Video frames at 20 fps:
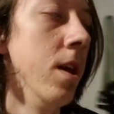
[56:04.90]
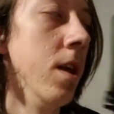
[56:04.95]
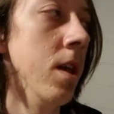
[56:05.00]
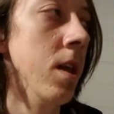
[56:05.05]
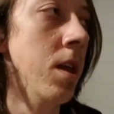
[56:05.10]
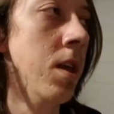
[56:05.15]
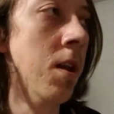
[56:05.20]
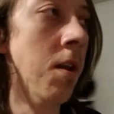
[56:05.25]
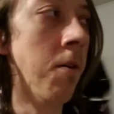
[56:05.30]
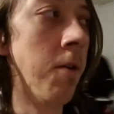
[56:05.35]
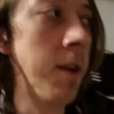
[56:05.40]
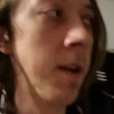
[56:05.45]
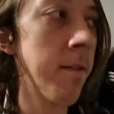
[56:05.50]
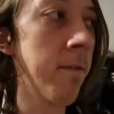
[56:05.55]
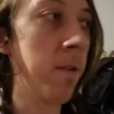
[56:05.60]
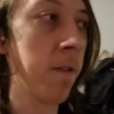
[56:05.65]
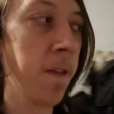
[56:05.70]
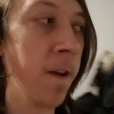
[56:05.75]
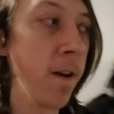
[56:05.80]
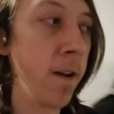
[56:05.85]
I never
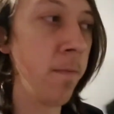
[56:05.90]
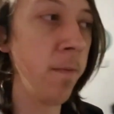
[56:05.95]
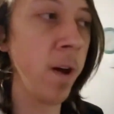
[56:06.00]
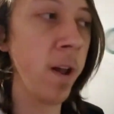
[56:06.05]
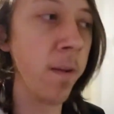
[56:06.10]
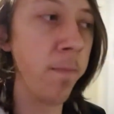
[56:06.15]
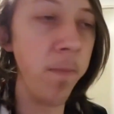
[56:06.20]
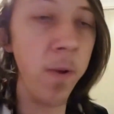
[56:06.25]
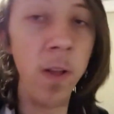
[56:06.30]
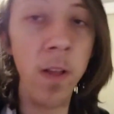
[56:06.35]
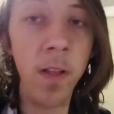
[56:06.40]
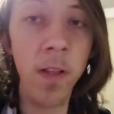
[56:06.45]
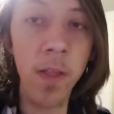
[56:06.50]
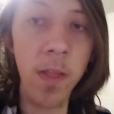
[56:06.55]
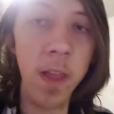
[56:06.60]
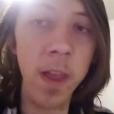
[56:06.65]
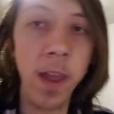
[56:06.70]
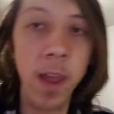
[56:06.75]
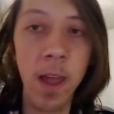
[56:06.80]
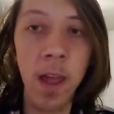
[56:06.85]
thought about it, but
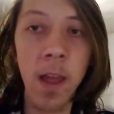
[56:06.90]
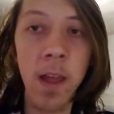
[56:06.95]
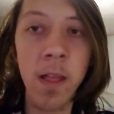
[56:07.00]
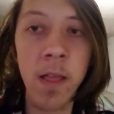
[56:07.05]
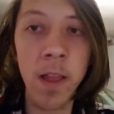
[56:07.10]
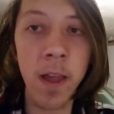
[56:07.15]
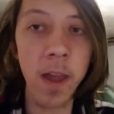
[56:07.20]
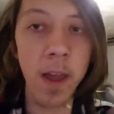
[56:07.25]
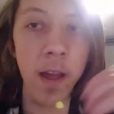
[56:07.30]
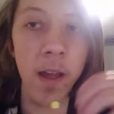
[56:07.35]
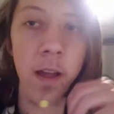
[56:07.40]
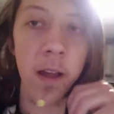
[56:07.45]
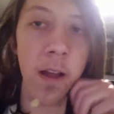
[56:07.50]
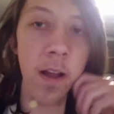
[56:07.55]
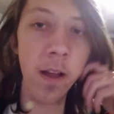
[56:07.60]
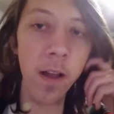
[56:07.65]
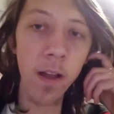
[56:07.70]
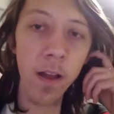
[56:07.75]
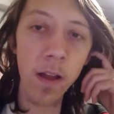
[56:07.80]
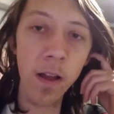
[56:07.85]
like, and like,
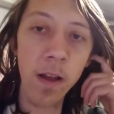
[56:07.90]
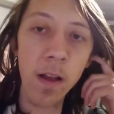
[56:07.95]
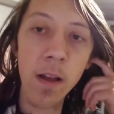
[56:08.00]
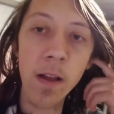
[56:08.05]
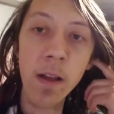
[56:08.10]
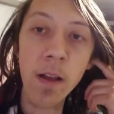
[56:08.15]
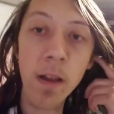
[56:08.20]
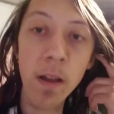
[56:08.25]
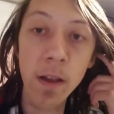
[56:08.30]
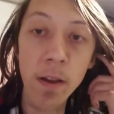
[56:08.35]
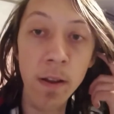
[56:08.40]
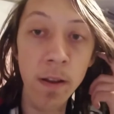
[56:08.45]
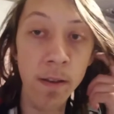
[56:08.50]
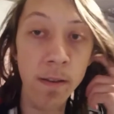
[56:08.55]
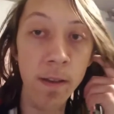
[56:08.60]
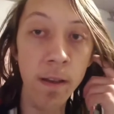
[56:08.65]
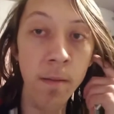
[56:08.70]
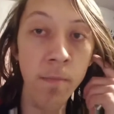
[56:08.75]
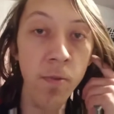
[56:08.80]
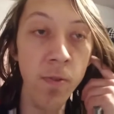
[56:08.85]
a good
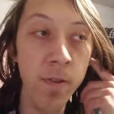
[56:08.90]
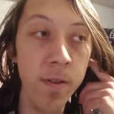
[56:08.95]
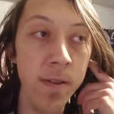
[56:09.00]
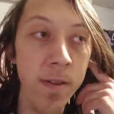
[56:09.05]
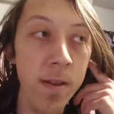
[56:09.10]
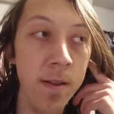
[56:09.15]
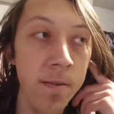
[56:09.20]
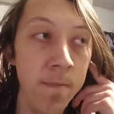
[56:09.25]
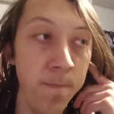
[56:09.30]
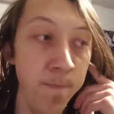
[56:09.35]
example is, I